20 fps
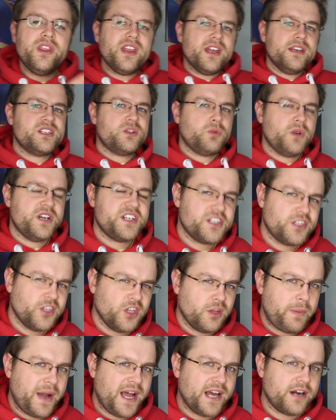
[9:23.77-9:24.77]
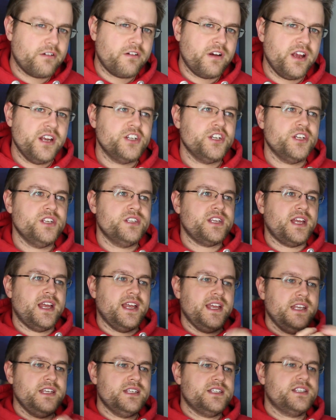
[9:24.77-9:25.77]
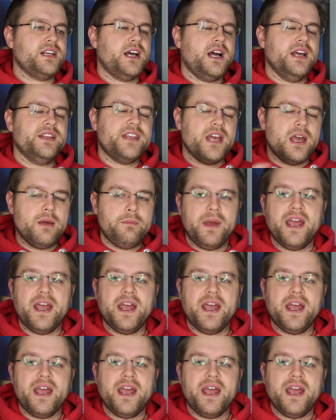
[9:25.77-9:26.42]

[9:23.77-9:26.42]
We then switch to the Patrangers inside their